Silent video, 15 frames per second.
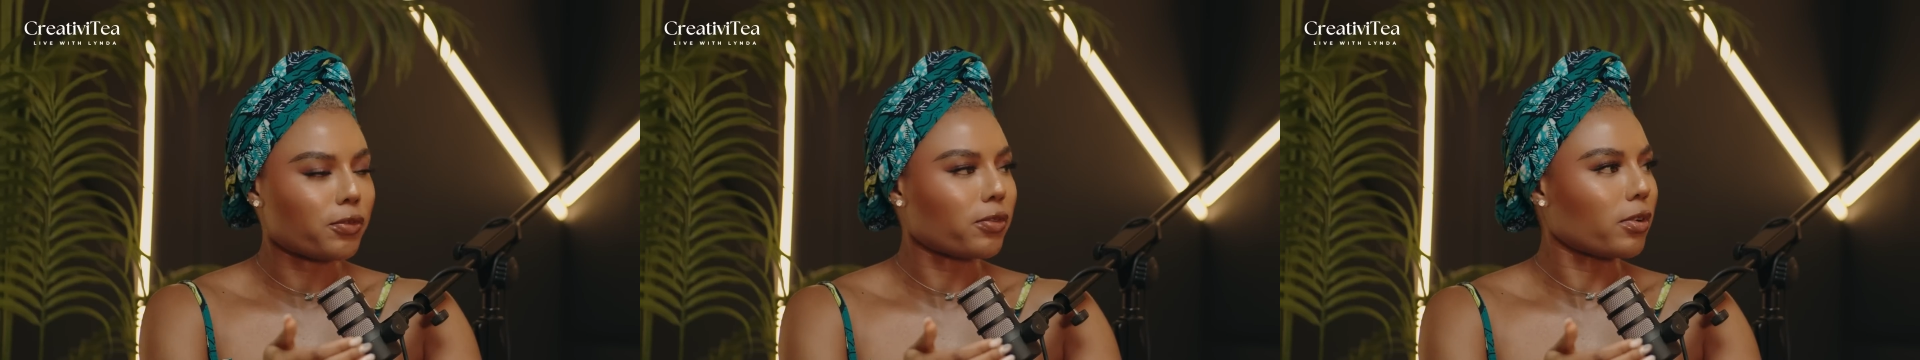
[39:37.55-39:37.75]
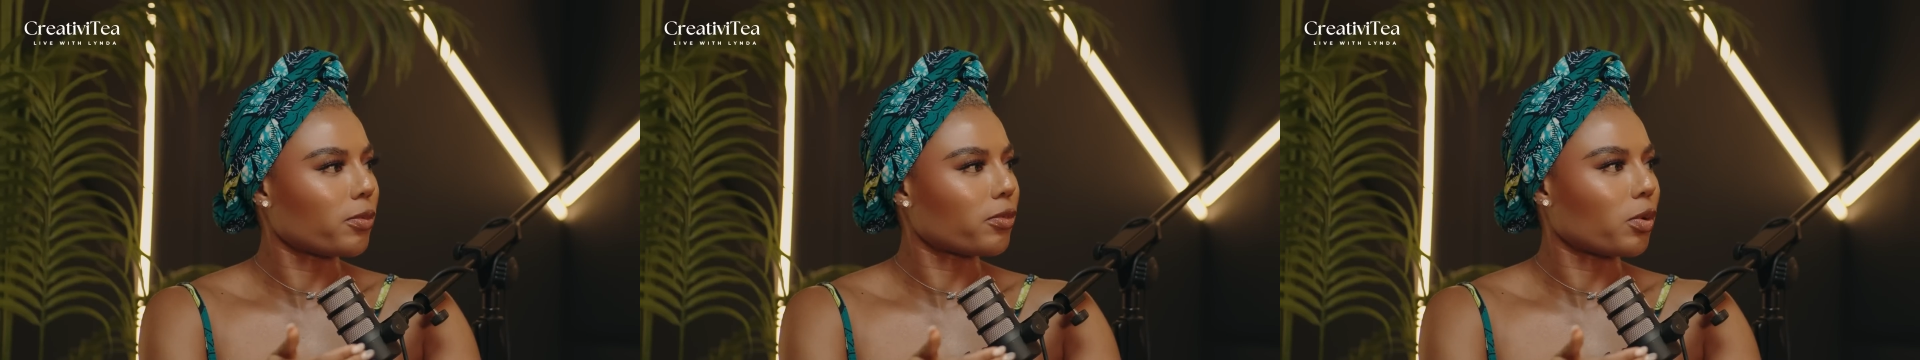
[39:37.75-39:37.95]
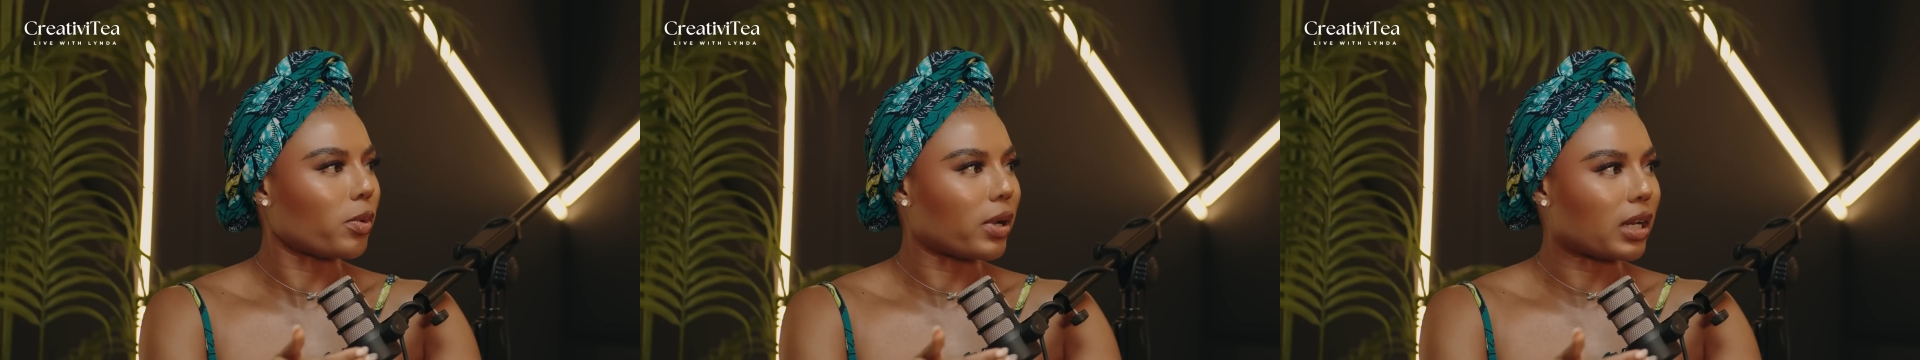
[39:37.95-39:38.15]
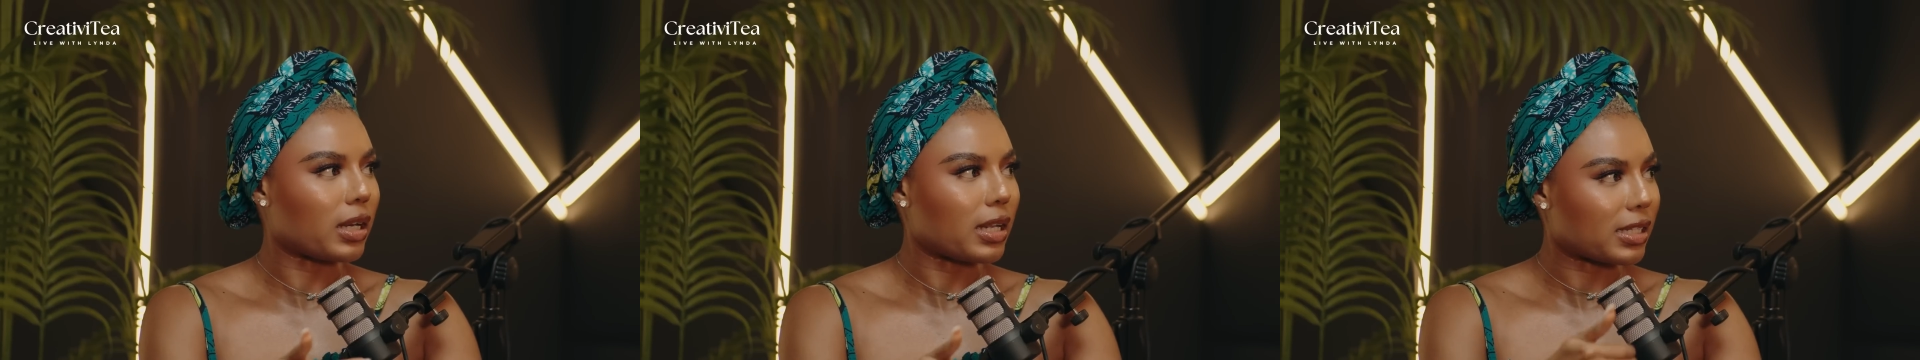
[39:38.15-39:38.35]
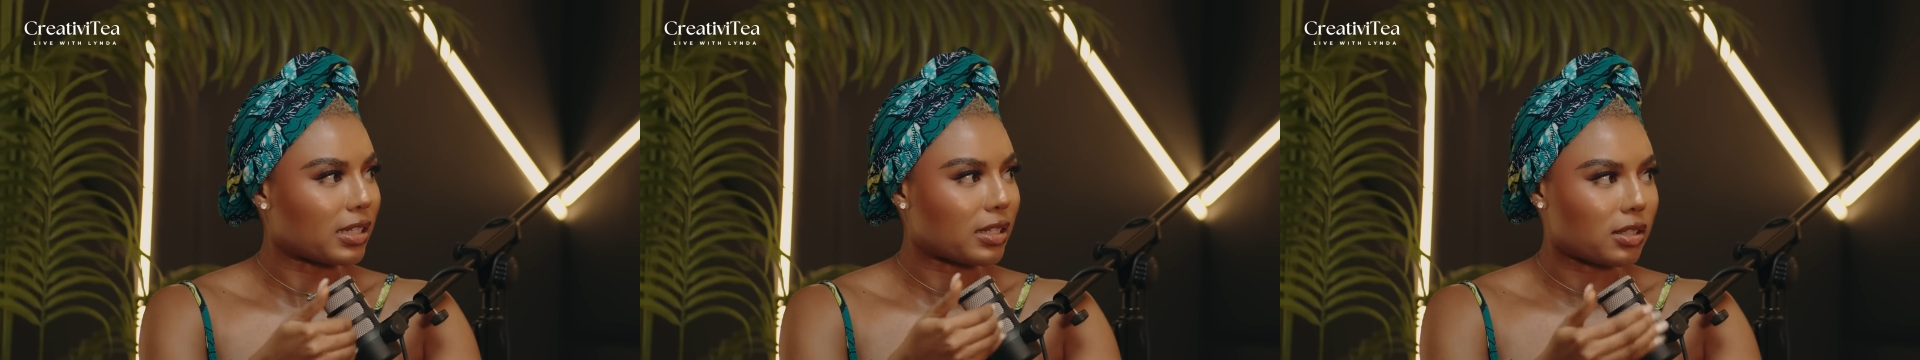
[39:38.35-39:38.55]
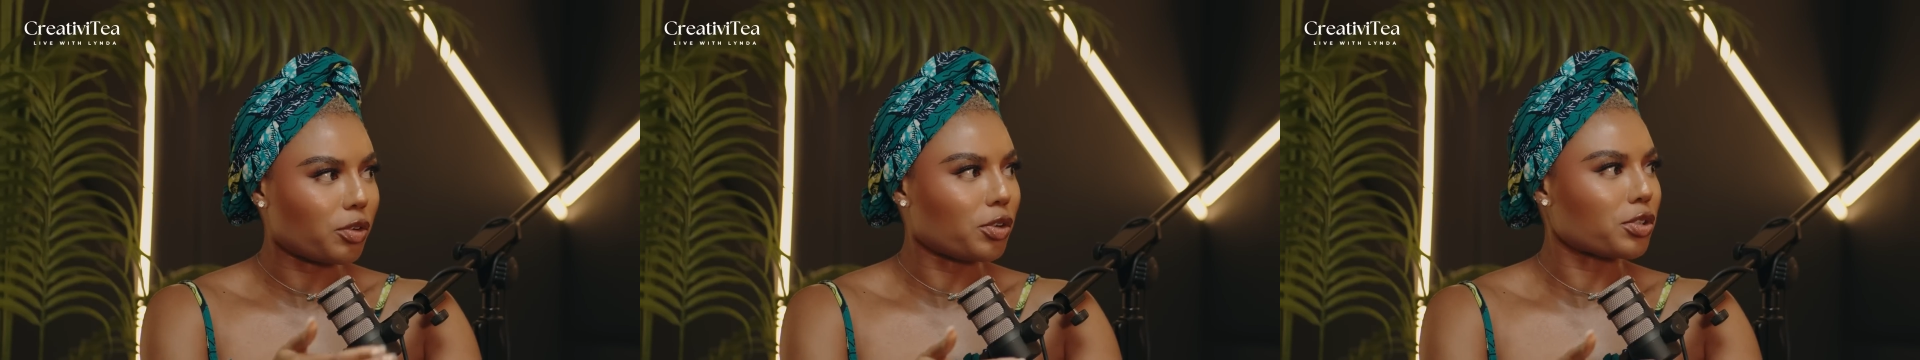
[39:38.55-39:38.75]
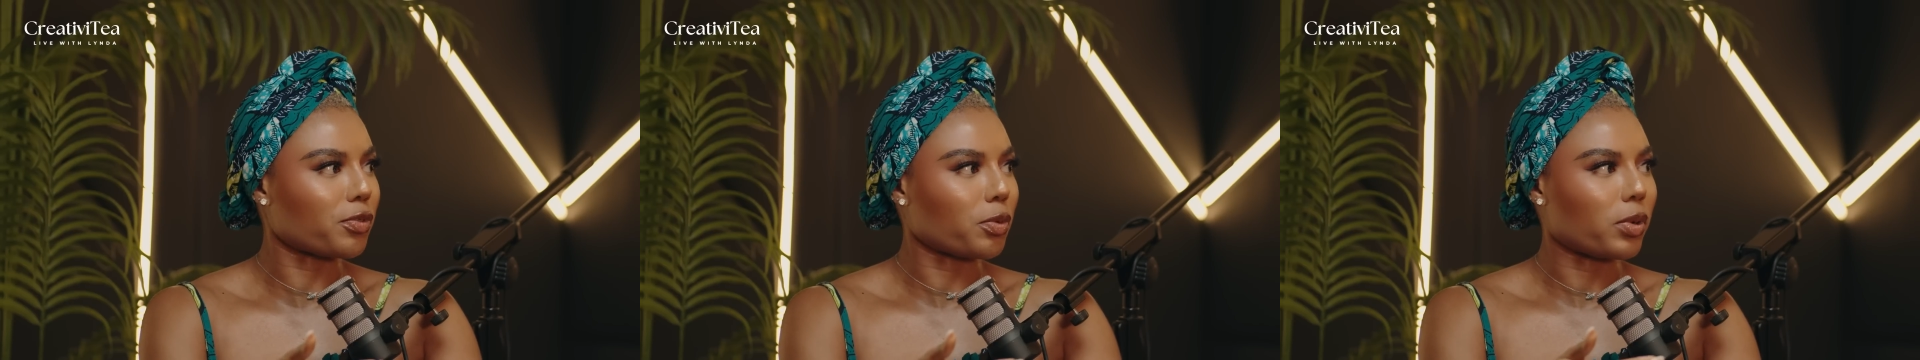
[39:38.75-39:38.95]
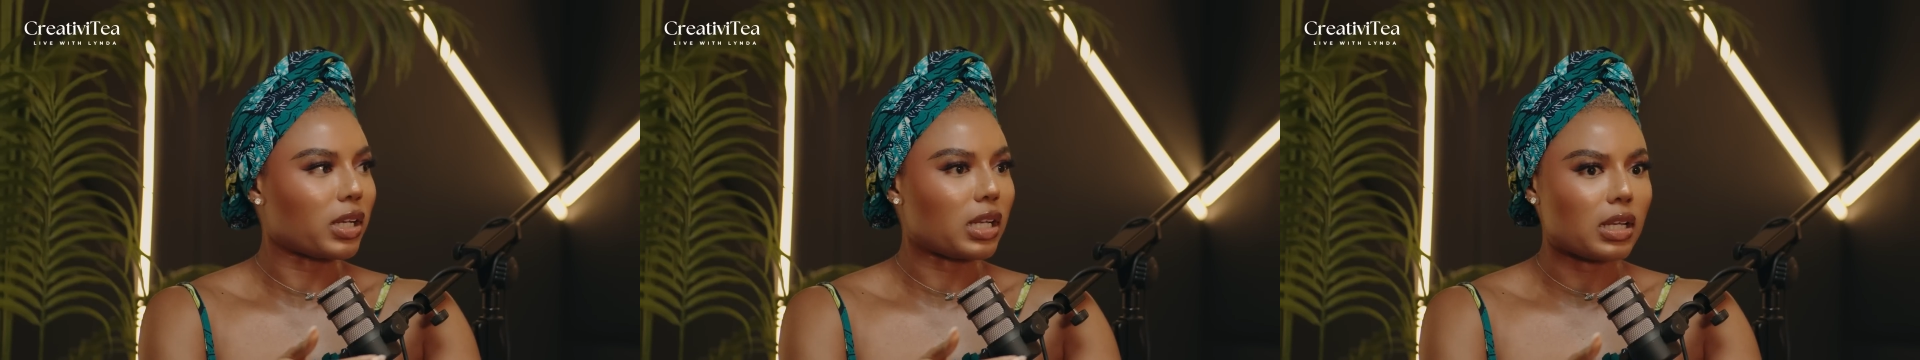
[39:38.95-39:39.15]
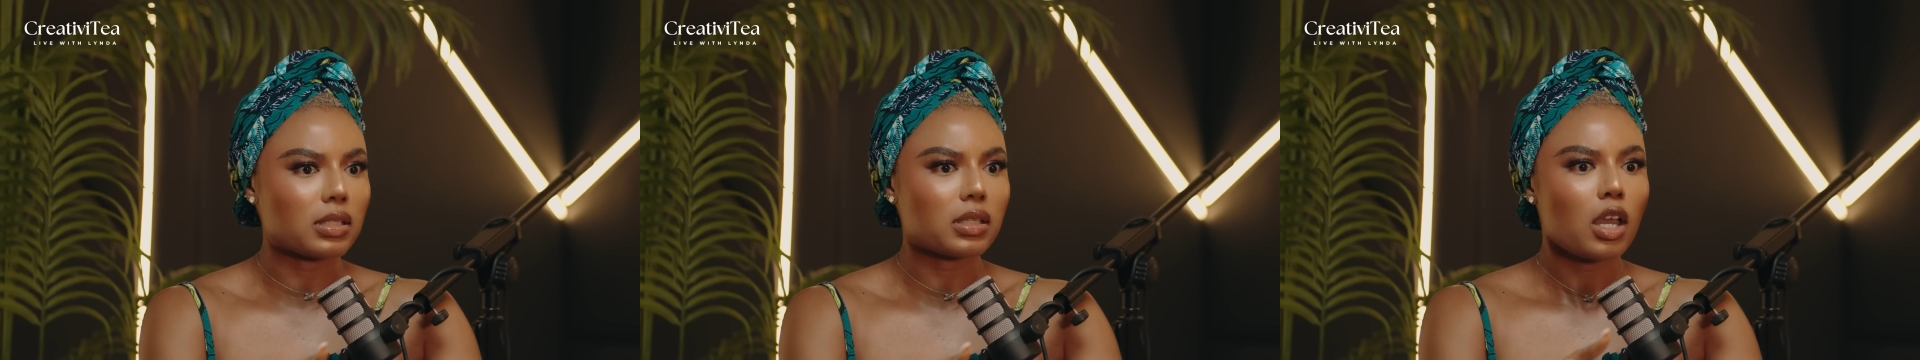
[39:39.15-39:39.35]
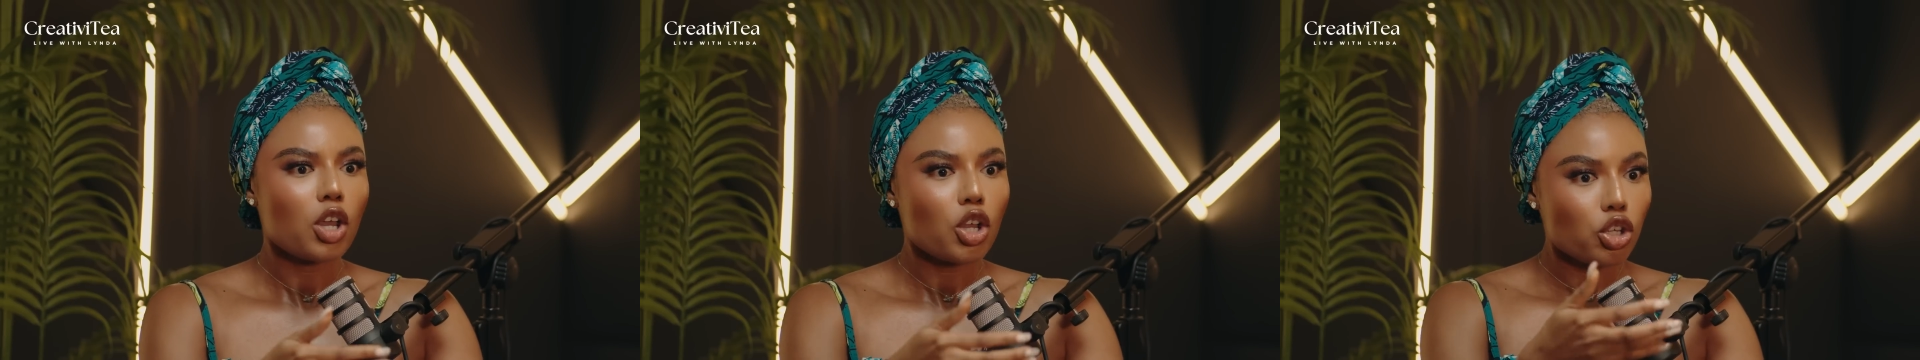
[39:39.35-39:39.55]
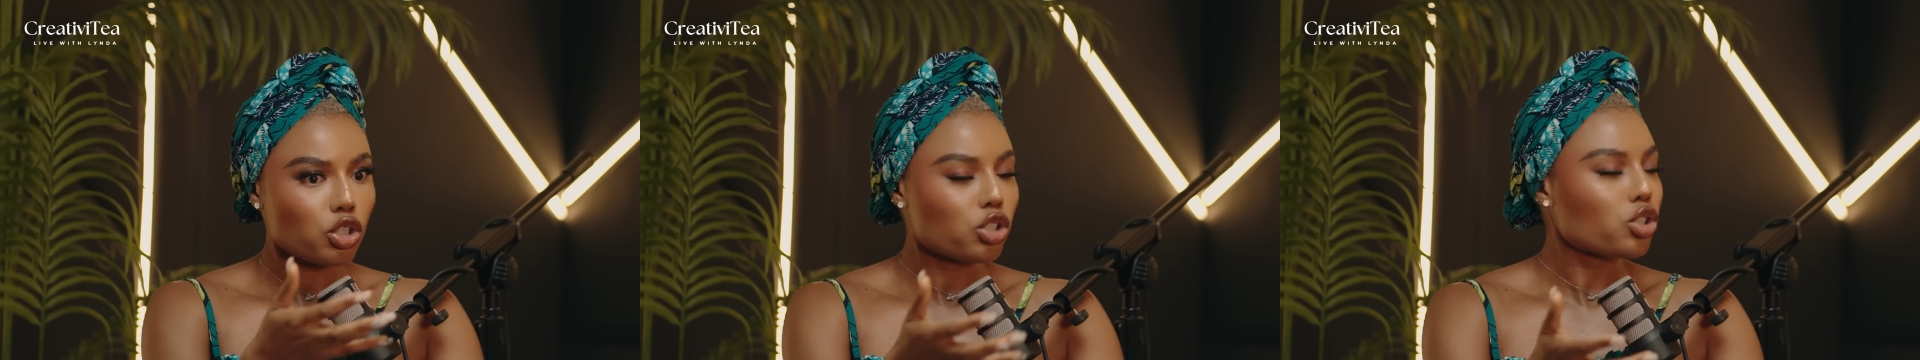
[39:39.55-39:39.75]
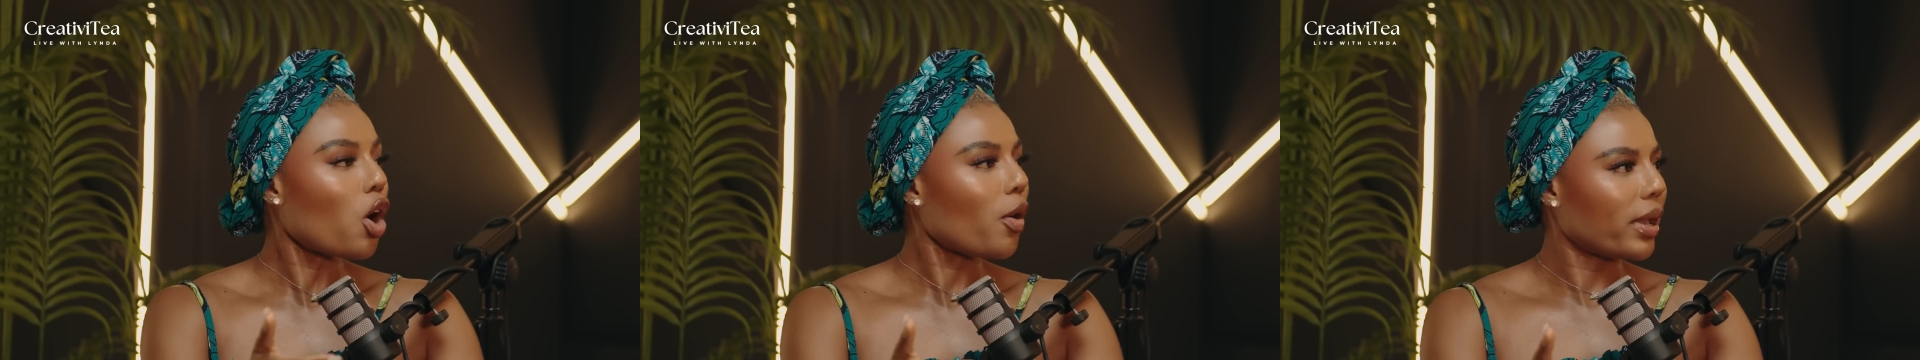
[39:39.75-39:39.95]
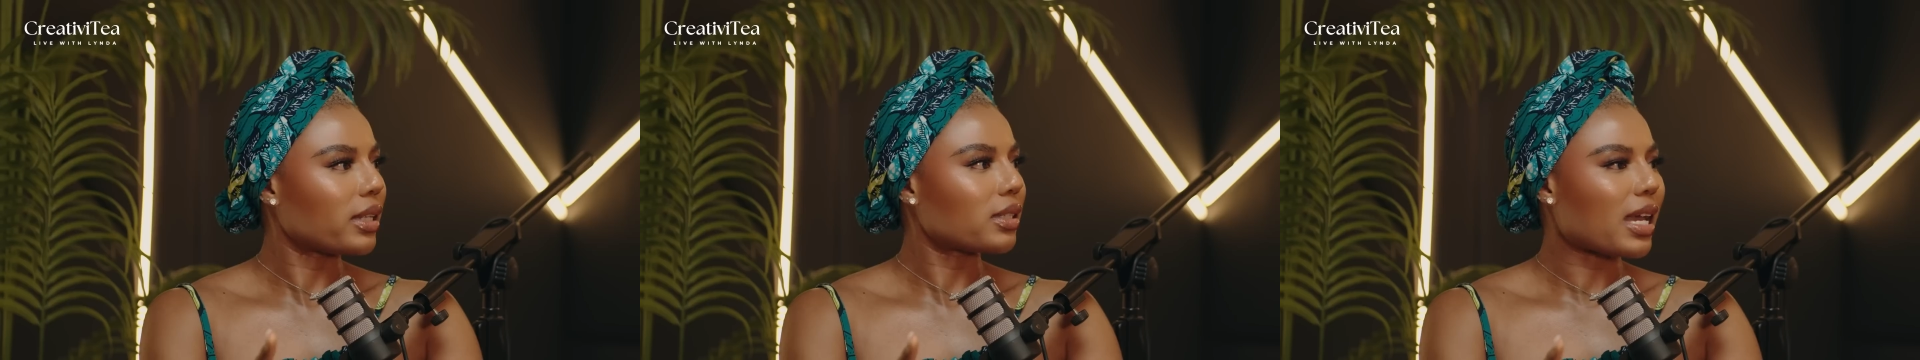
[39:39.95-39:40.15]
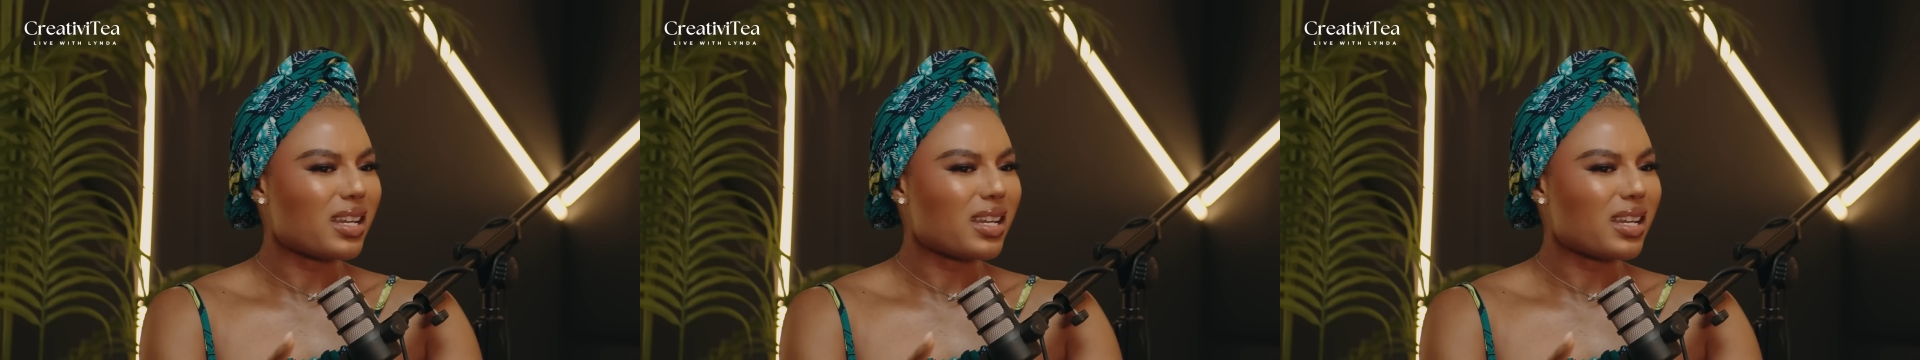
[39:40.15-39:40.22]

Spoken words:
film for what it is and the series for what it is saw it,